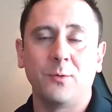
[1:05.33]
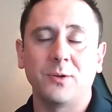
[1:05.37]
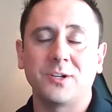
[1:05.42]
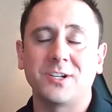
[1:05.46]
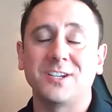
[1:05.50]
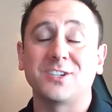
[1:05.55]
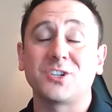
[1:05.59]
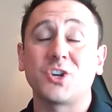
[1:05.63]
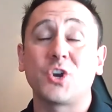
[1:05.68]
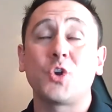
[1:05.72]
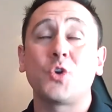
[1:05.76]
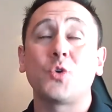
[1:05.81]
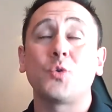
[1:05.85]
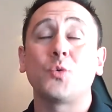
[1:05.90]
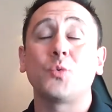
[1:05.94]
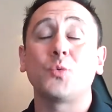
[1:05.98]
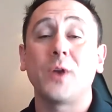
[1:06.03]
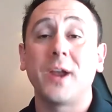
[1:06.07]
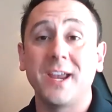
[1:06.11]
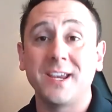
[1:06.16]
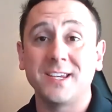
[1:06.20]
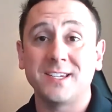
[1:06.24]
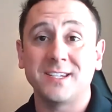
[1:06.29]
which is
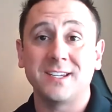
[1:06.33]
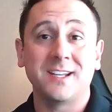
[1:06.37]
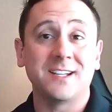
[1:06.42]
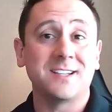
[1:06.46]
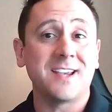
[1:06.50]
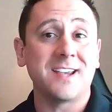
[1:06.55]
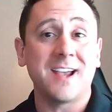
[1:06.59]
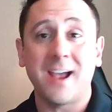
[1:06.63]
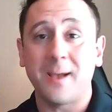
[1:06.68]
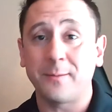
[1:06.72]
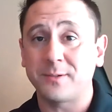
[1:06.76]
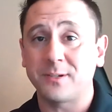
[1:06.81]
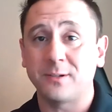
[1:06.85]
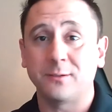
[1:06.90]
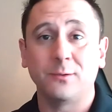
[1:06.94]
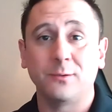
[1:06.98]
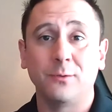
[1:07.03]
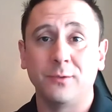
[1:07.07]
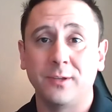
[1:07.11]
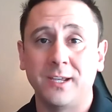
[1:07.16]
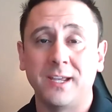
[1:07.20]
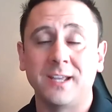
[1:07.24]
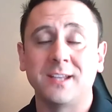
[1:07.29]
crazy. It's
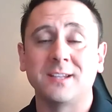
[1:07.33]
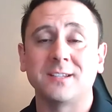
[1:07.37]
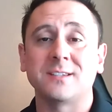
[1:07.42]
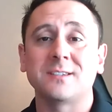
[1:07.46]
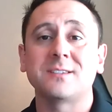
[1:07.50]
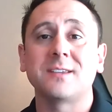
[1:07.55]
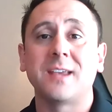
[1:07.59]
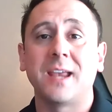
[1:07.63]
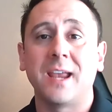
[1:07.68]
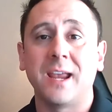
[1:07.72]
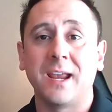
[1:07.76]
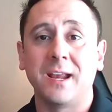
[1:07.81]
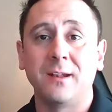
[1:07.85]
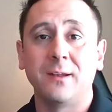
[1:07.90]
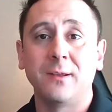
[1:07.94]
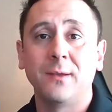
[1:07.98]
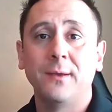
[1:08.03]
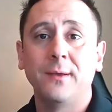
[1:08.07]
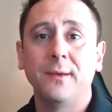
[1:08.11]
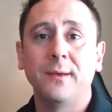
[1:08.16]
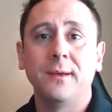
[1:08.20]
absolutely insane.